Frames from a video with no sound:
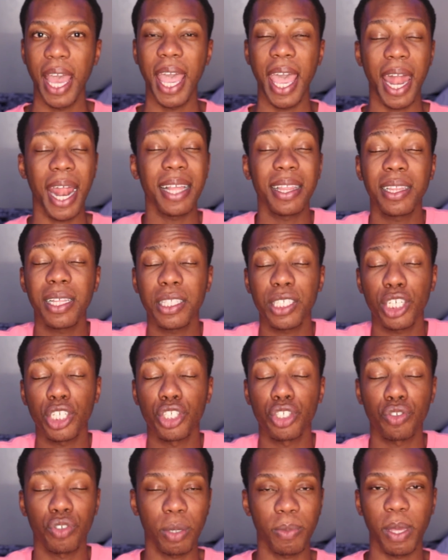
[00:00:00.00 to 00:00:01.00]
And I think that's
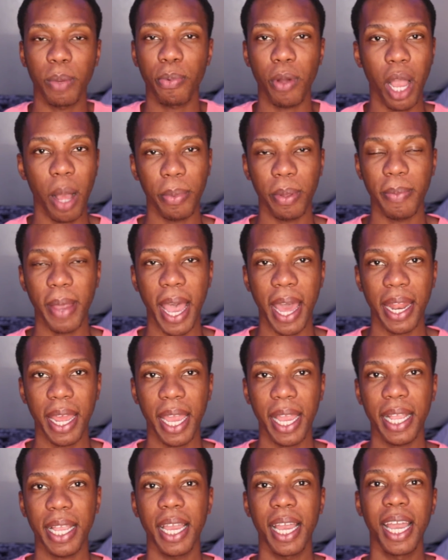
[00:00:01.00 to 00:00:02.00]
extremely
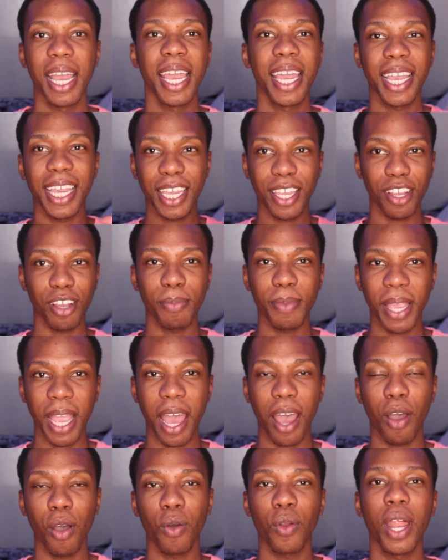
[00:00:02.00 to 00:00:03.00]
problematic. Hear me
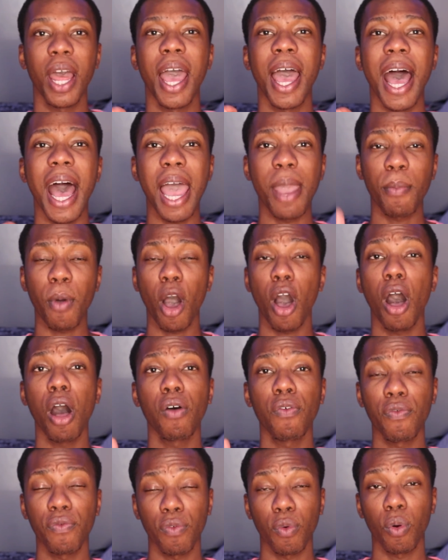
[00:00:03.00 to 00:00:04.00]
out. I'm
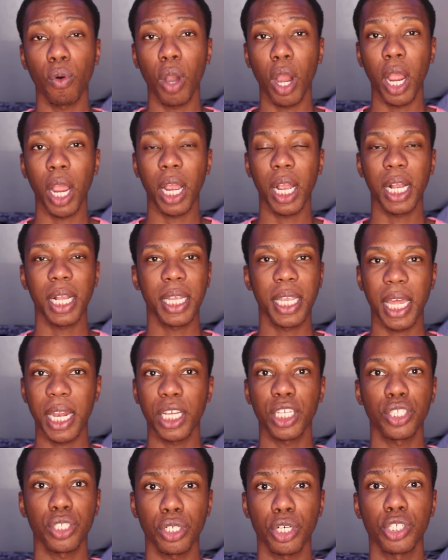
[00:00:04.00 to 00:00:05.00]
all for
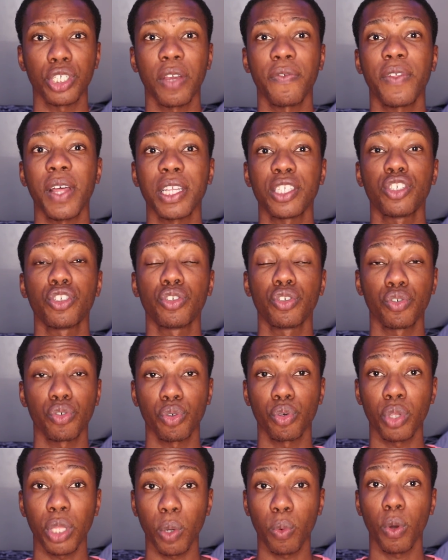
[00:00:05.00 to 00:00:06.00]
getting surgery if that's
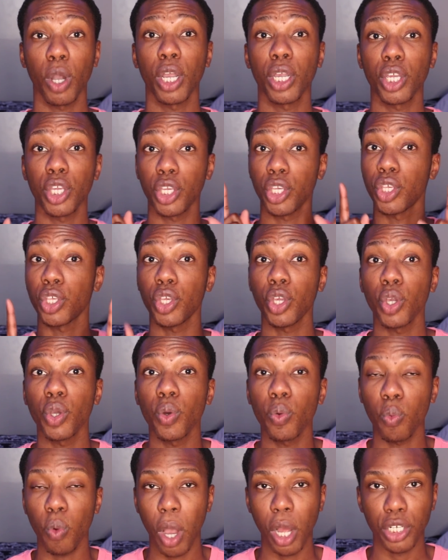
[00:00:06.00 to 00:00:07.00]
truly what
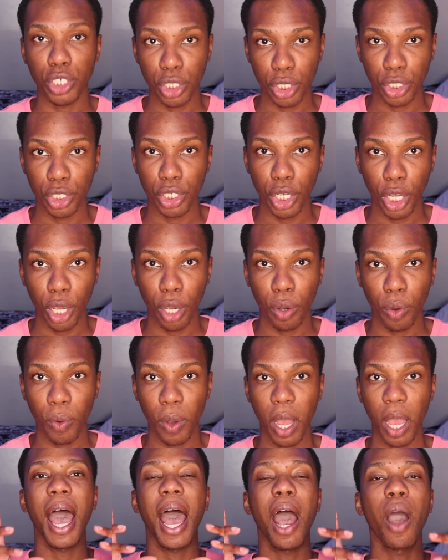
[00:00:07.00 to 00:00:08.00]
you want to do.
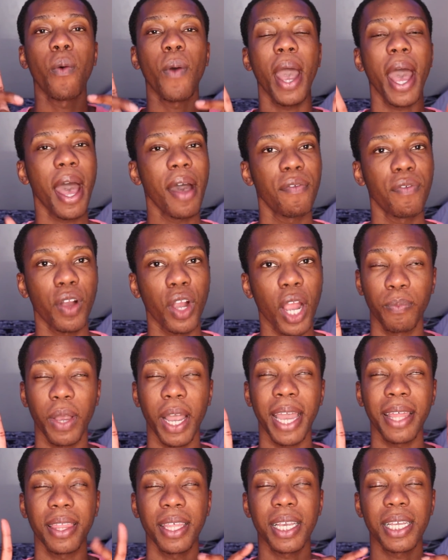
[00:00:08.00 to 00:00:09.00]
However,
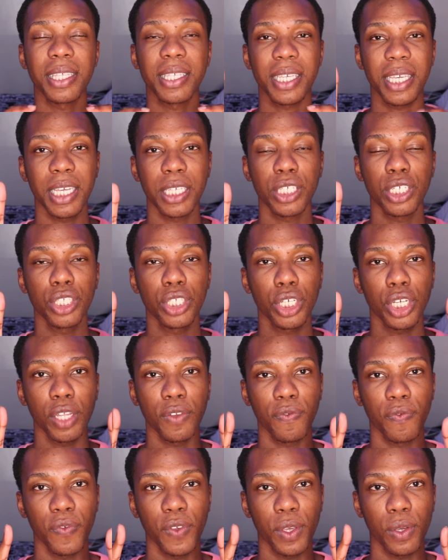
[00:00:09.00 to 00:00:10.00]
I think it's easy to
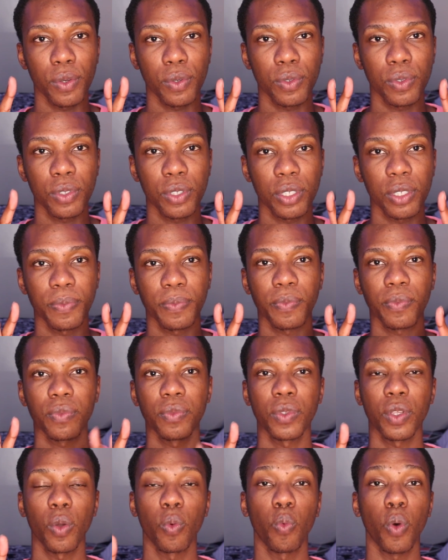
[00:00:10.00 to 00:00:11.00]
confuse
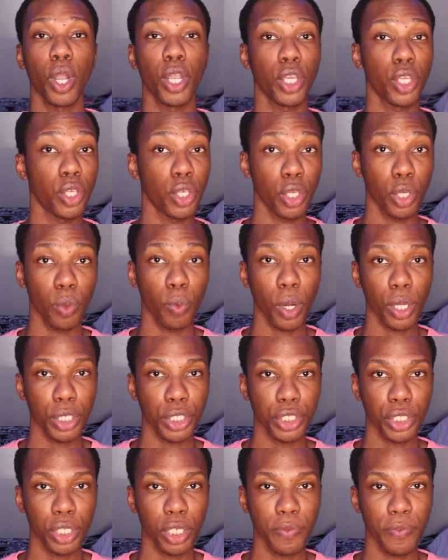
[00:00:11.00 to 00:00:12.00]
what you
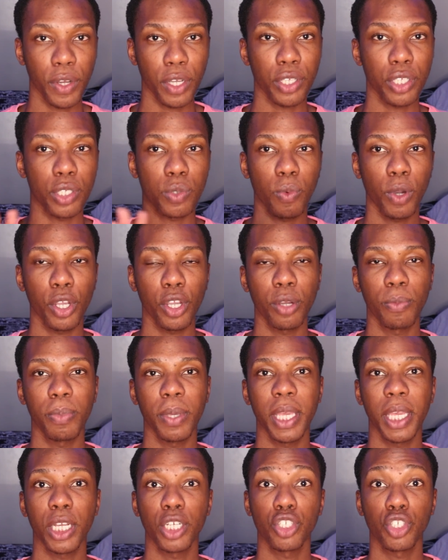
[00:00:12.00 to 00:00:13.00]
want to do versus what you're
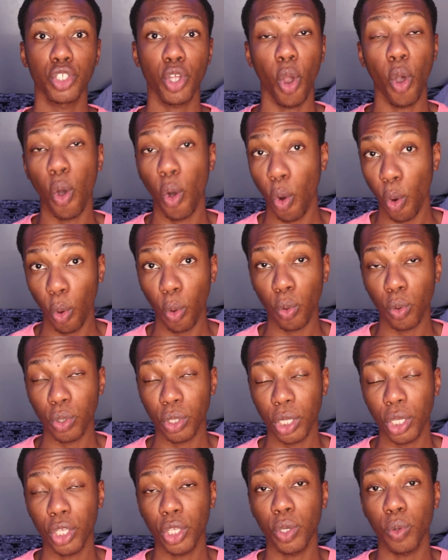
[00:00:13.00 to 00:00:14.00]
being
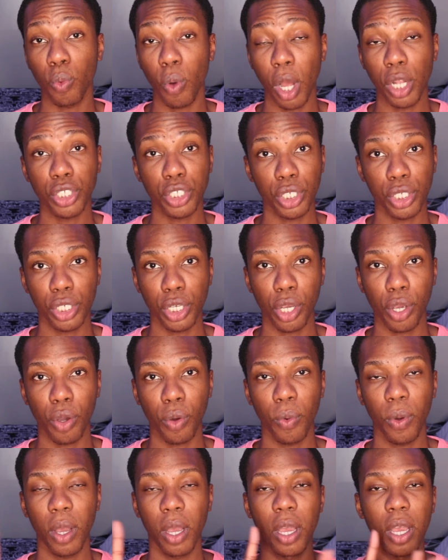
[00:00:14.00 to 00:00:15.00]
told you want to do.